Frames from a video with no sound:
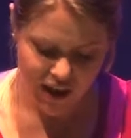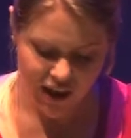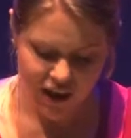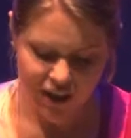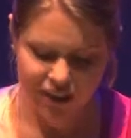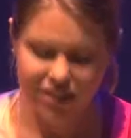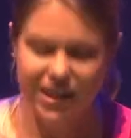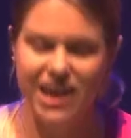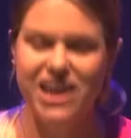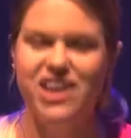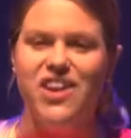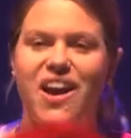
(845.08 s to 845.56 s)

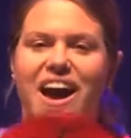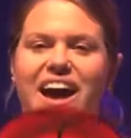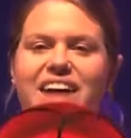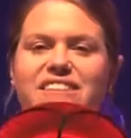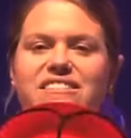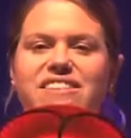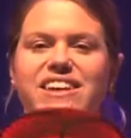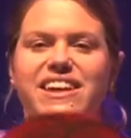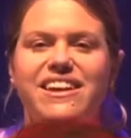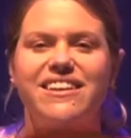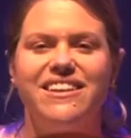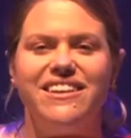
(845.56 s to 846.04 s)
And there you have
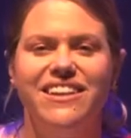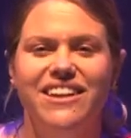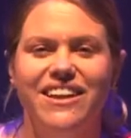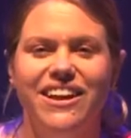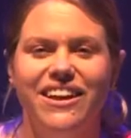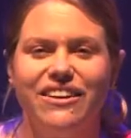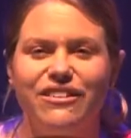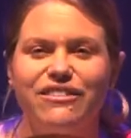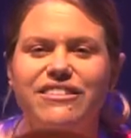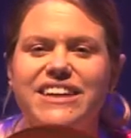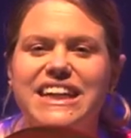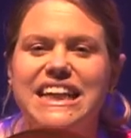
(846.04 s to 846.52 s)
it.
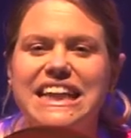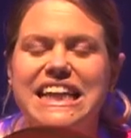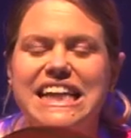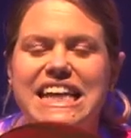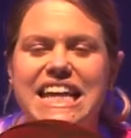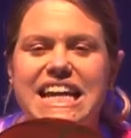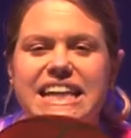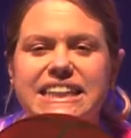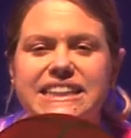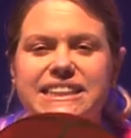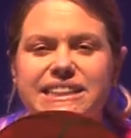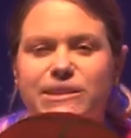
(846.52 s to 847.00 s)
A really
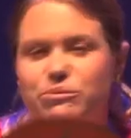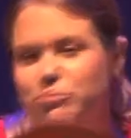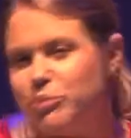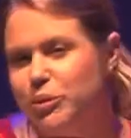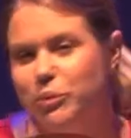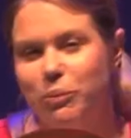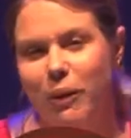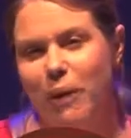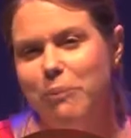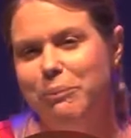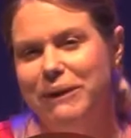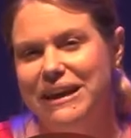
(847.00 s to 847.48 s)
nice, simple
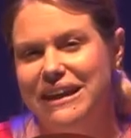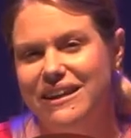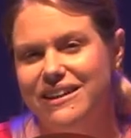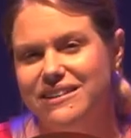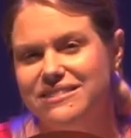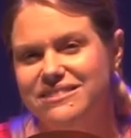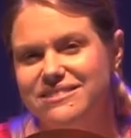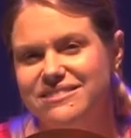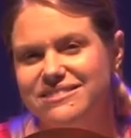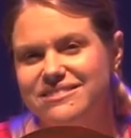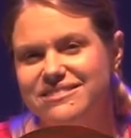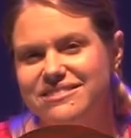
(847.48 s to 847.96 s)
poppy.
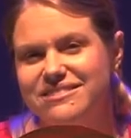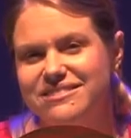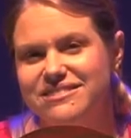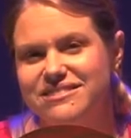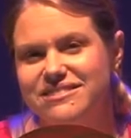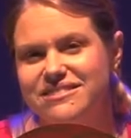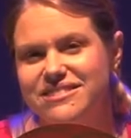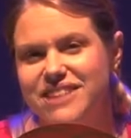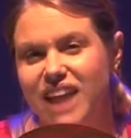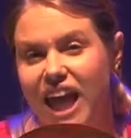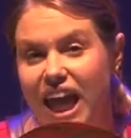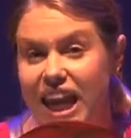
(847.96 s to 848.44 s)

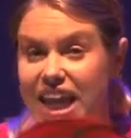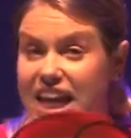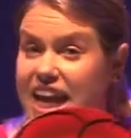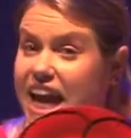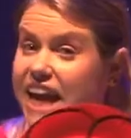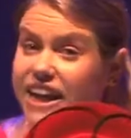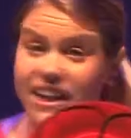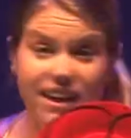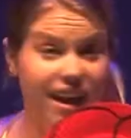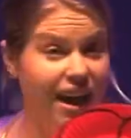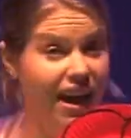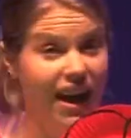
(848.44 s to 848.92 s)
And
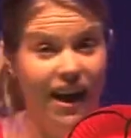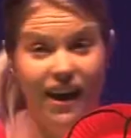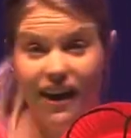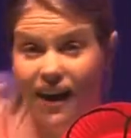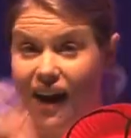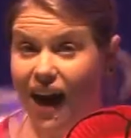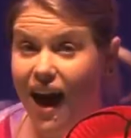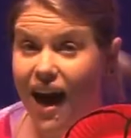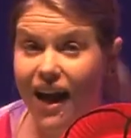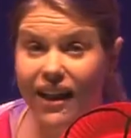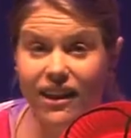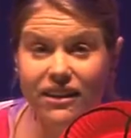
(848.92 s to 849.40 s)
again,
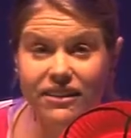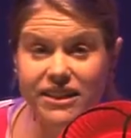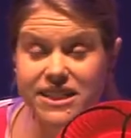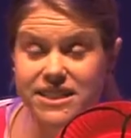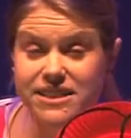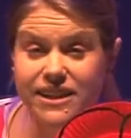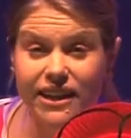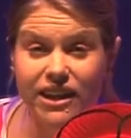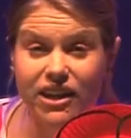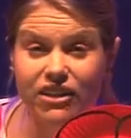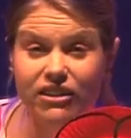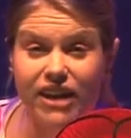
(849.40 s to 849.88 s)
colour and
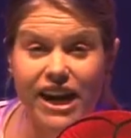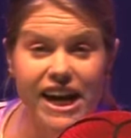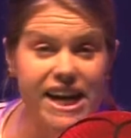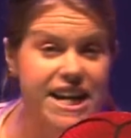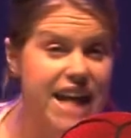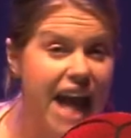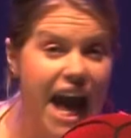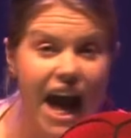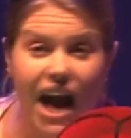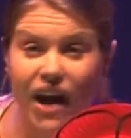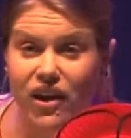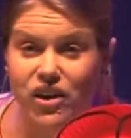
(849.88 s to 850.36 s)
decorate
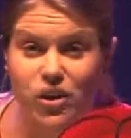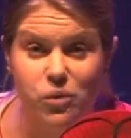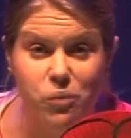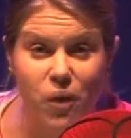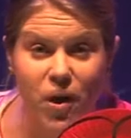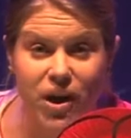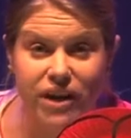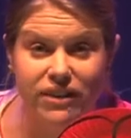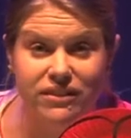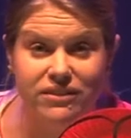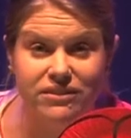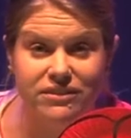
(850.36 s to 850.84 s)
how you
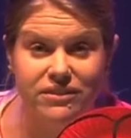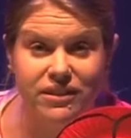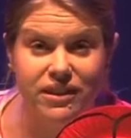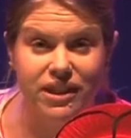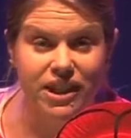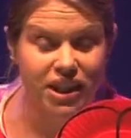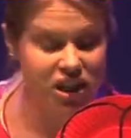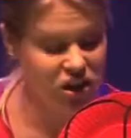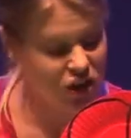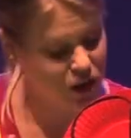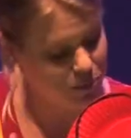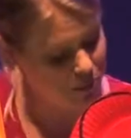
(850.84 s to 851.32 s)
want.
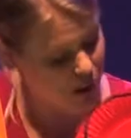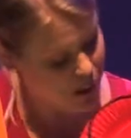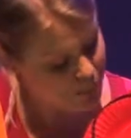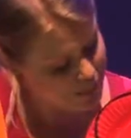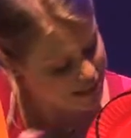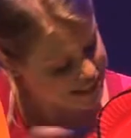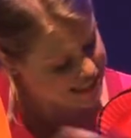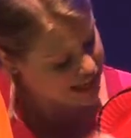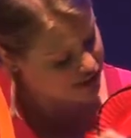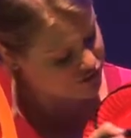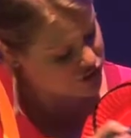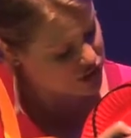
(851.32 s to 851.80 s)
You know,
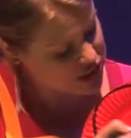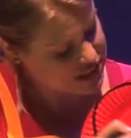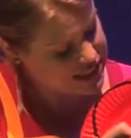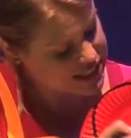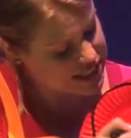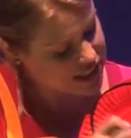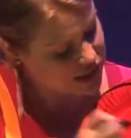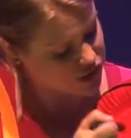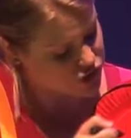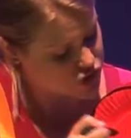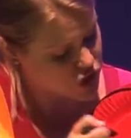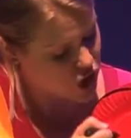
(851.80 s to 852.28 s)
poppies have those
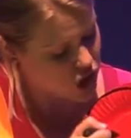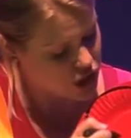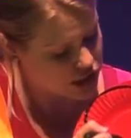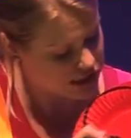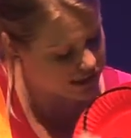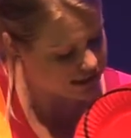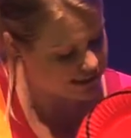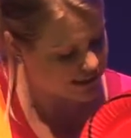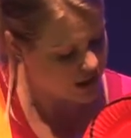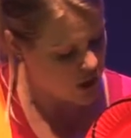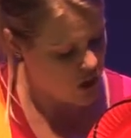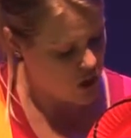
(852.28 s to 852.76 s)
little
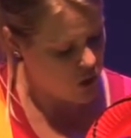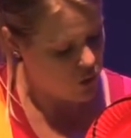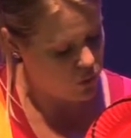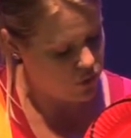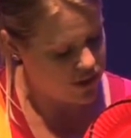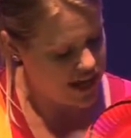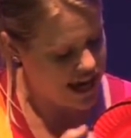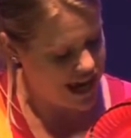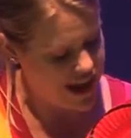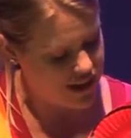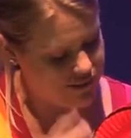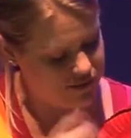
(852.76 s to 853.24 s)
dots, or
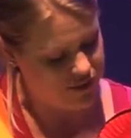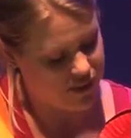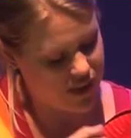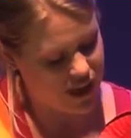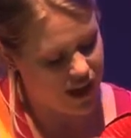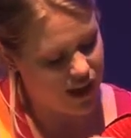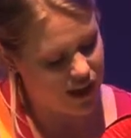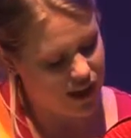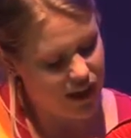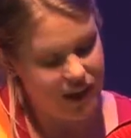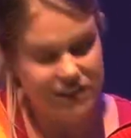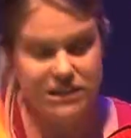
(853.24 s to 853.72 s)
they have
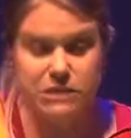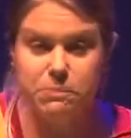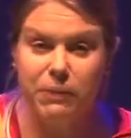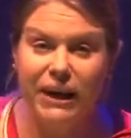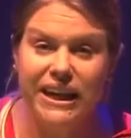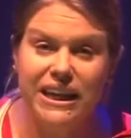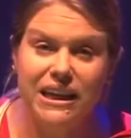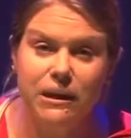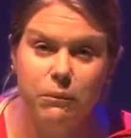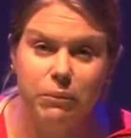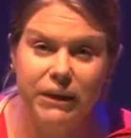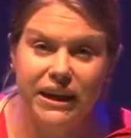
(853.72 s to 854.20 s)
the
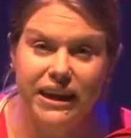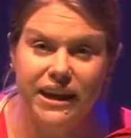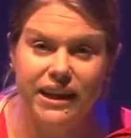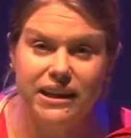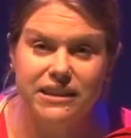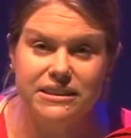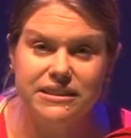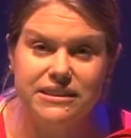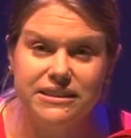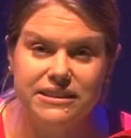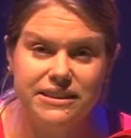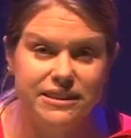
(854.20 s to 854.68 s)
spiky
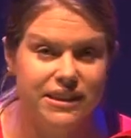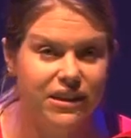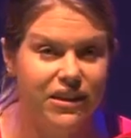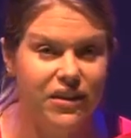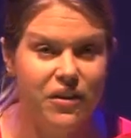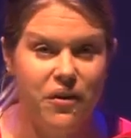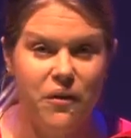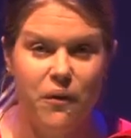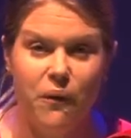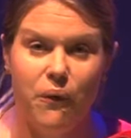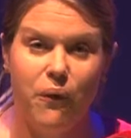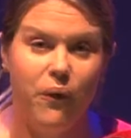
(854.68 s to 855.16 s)
bits,
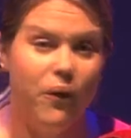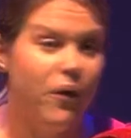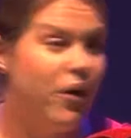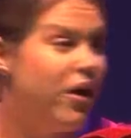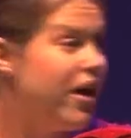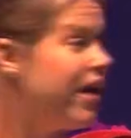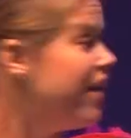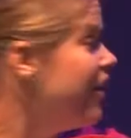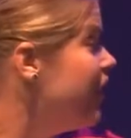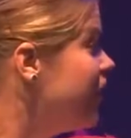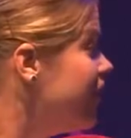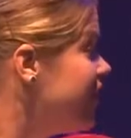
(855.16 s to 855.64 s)

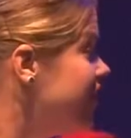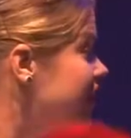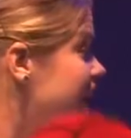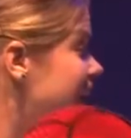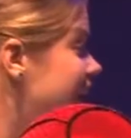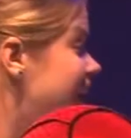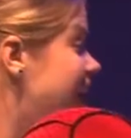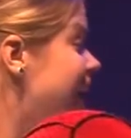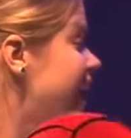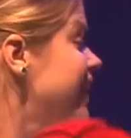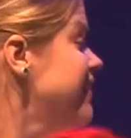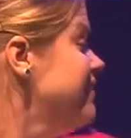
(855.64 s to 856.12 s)
or
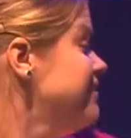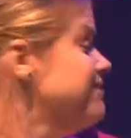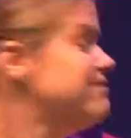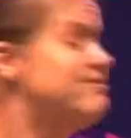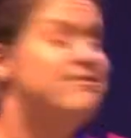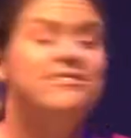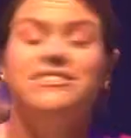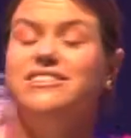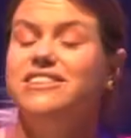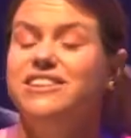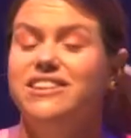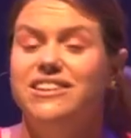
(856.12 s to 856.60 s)
again,
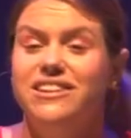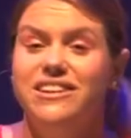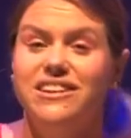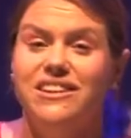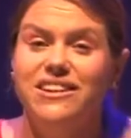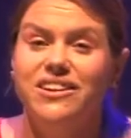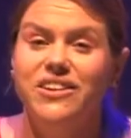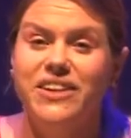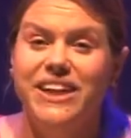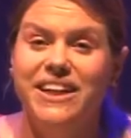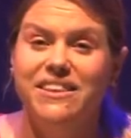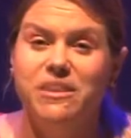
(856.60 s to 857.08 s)

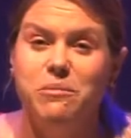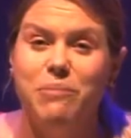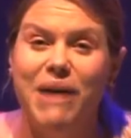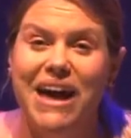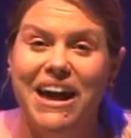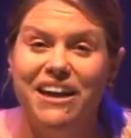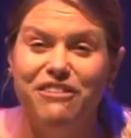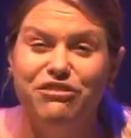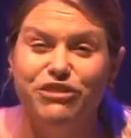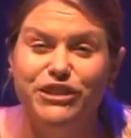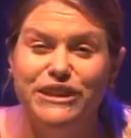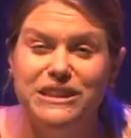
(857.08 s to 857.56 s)
look at the
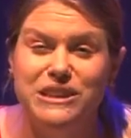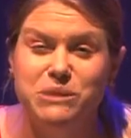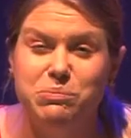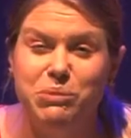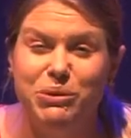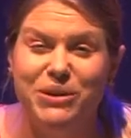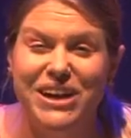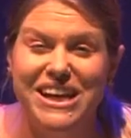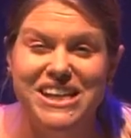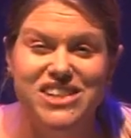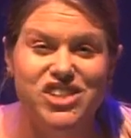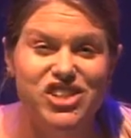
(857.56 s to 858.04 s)
back for
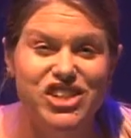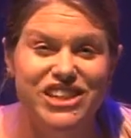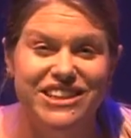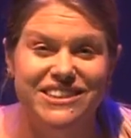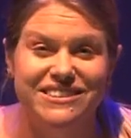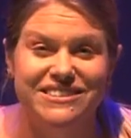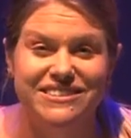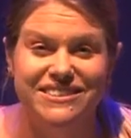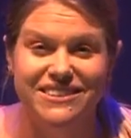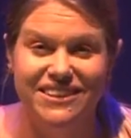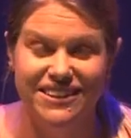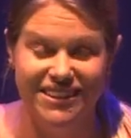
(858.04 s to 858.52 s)

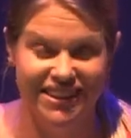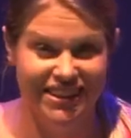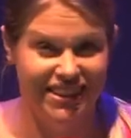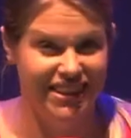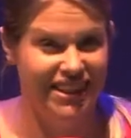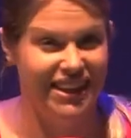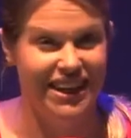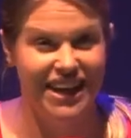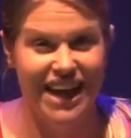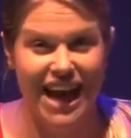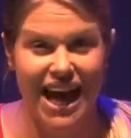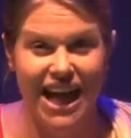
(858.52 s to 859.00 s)
inspiration.
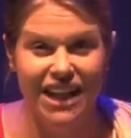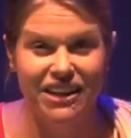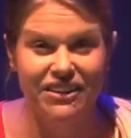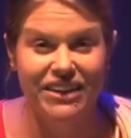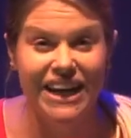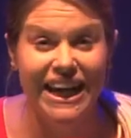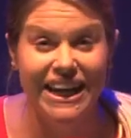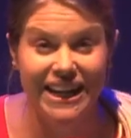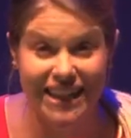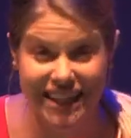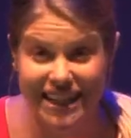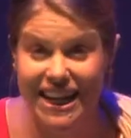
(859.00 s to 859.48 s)
Colour
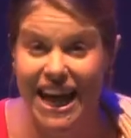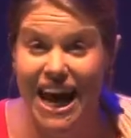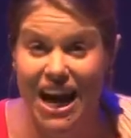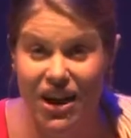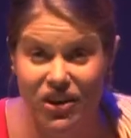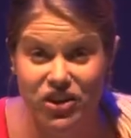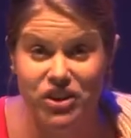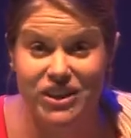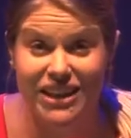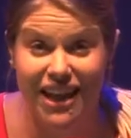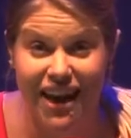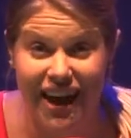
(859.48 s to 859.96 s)
it how
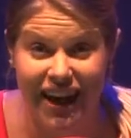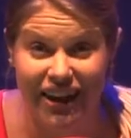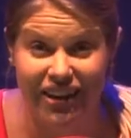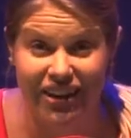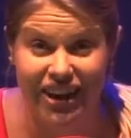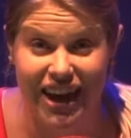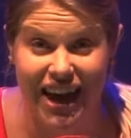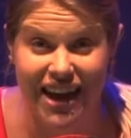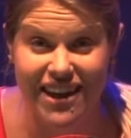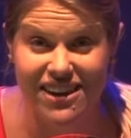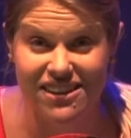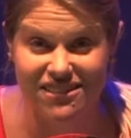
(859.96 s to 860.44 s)
you like,
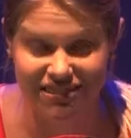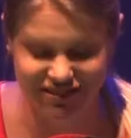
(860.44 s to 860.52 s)
okay?